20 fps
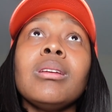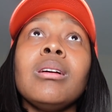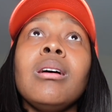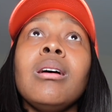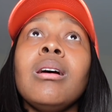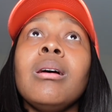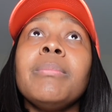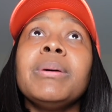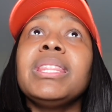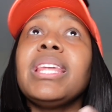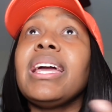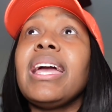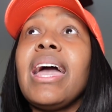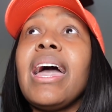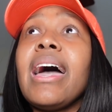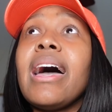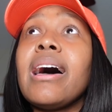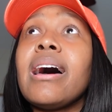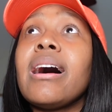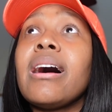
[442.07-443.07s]
And they
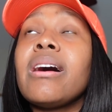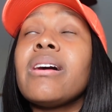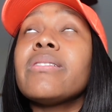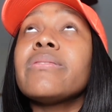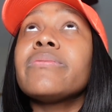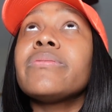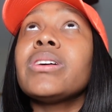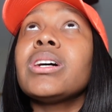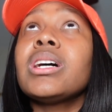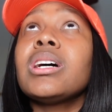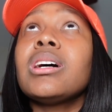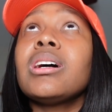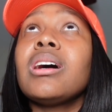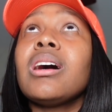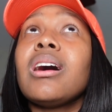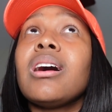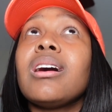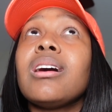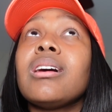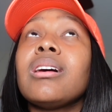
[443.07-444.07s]
have
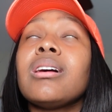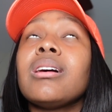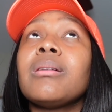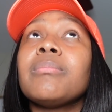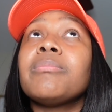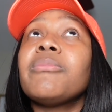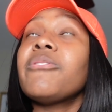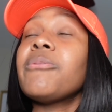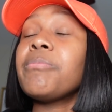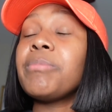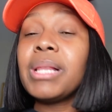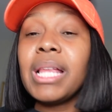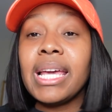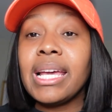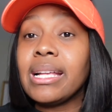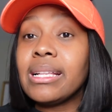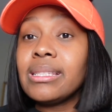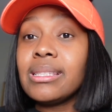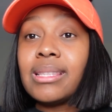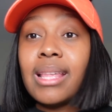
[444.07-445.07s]

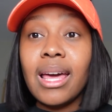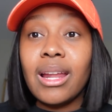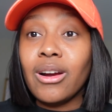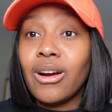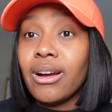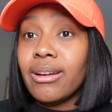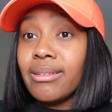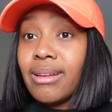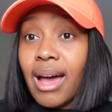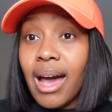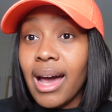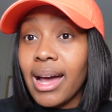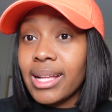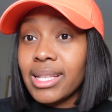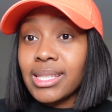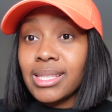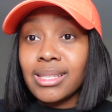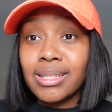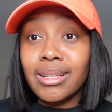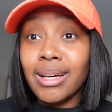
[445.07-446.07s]
plans that are
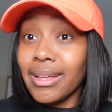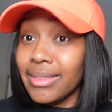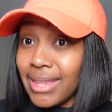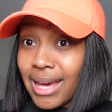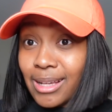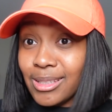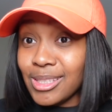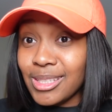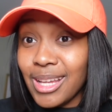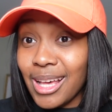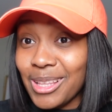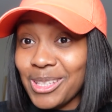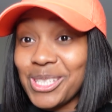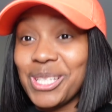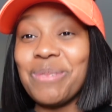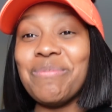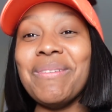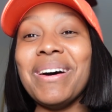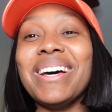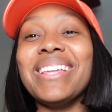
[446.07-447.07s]
not
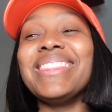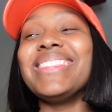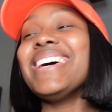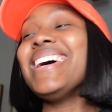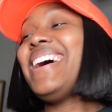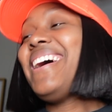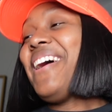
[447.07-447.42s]
$1,000 a month.